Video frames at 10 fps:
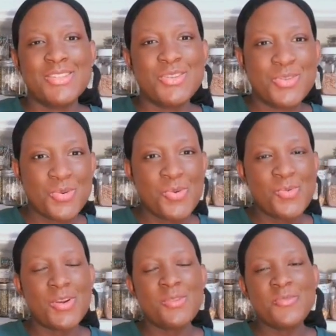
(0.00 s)
Do
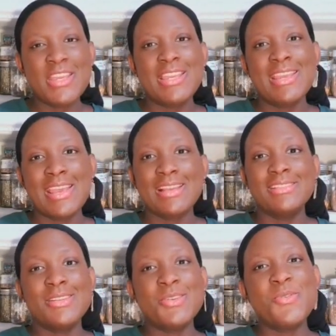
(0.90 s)
you want to be a
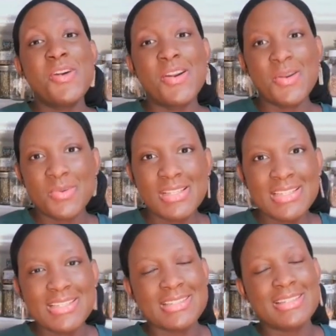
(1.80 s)
clinical
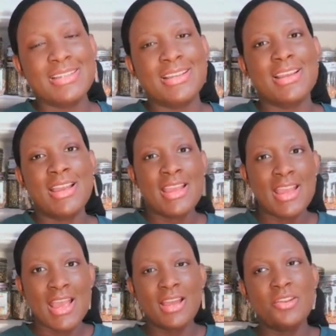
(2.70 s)
herbalist?
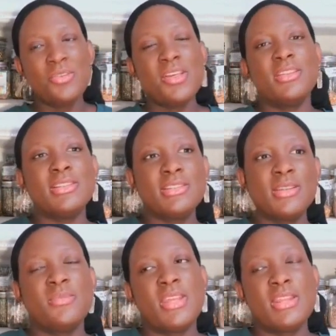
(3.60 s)
I know that
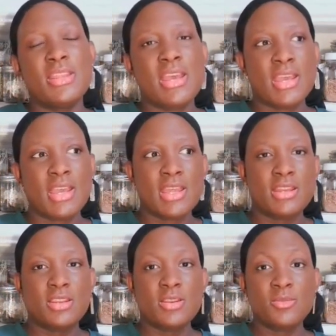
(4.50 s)
that's something
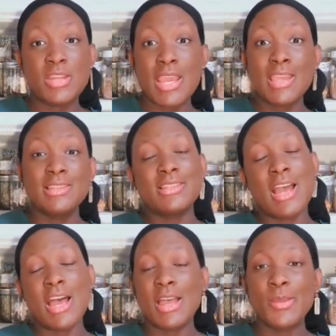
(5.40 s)
that it takes
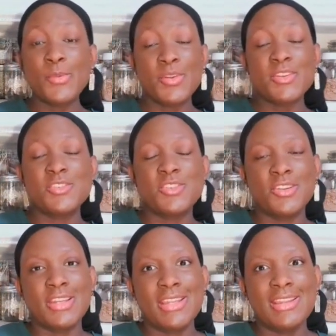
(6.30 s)
time on your
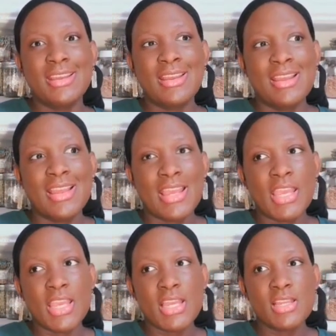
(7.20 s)
journey.
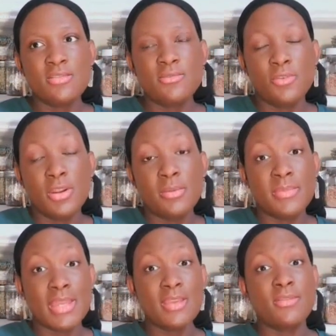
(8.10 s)
And
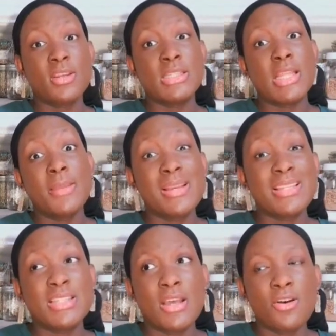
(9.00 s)
for many of us, like
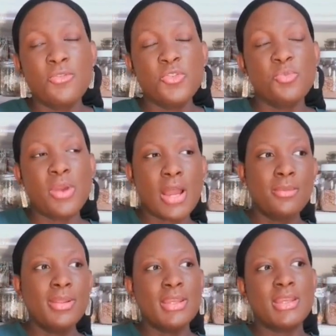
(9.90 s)
myself, you
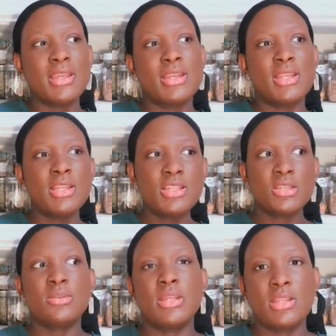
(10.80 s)
probably get
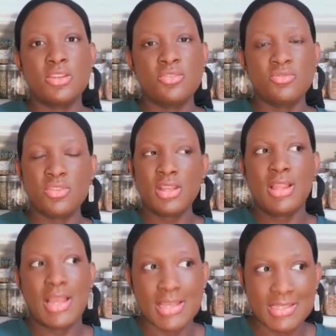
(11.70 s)
into it and then you
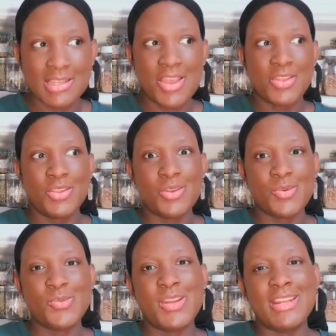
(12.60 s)
realize, you
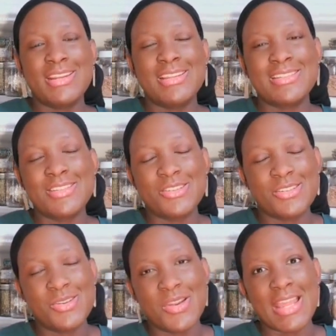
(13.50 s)
know, what it is that
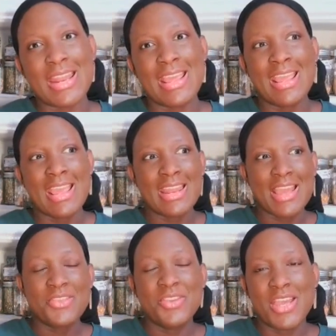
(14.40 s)
you're doing
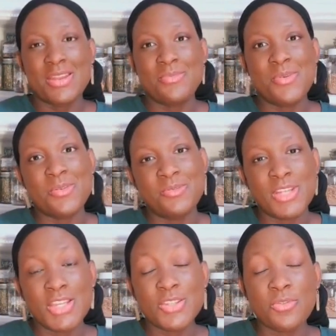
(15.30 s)
and how you kind of
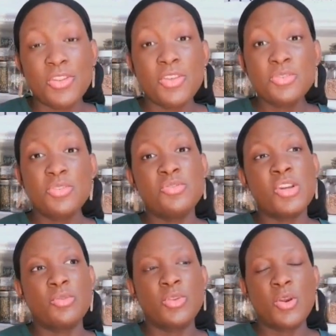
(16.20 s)
moved. So for those
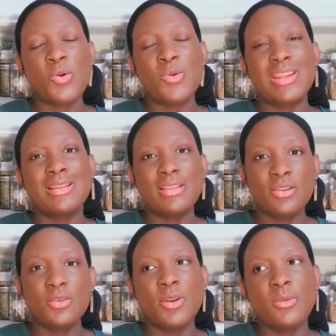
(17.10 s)
who don't know what a
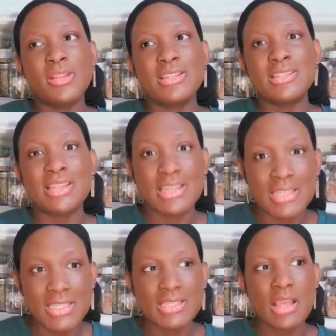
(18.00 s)
clinical herbalist
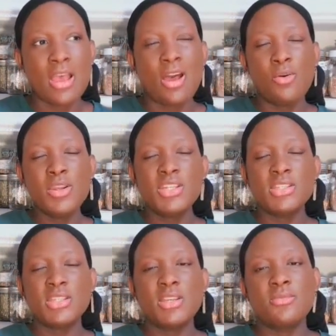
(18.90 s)
is, I always
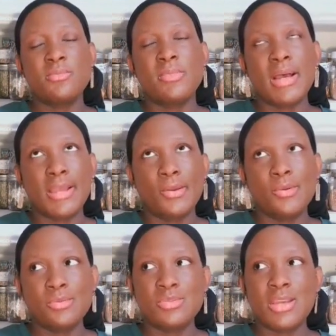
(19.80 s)
just give my
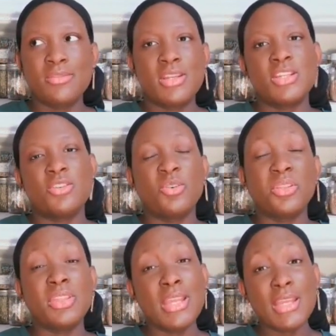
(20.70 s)
own definition
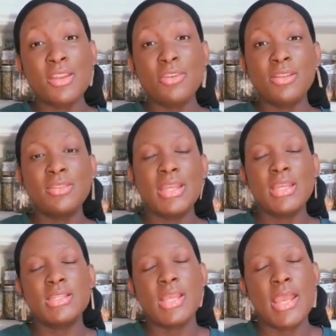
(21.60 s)
or thinking around
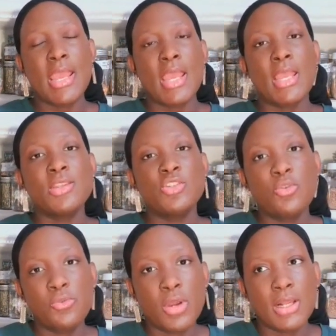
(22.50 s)
things. And
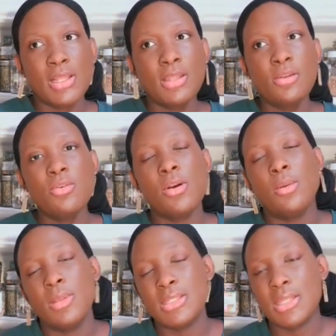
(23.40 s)
so for a clinical
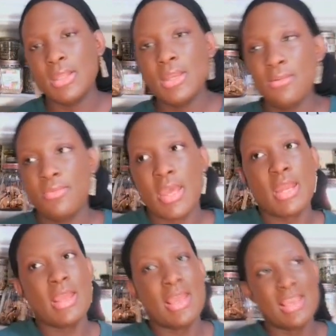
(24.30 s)
herbalist, I think of
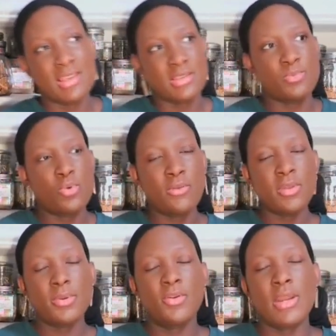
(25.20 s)
that as more
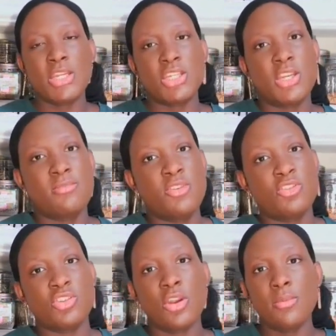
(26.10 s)
of the progression.
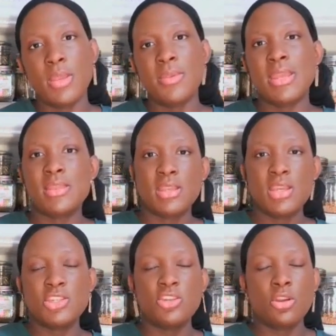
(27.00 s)
You start maybe at the
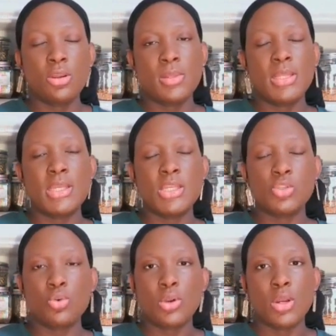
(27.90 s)
kitchen
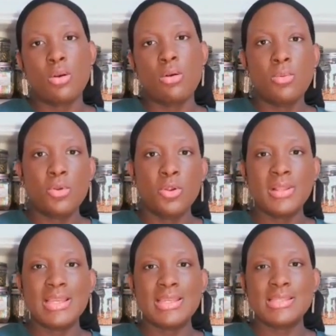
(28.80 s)
herbalist or a home
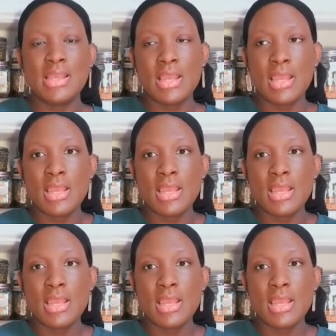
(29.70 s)
herbalist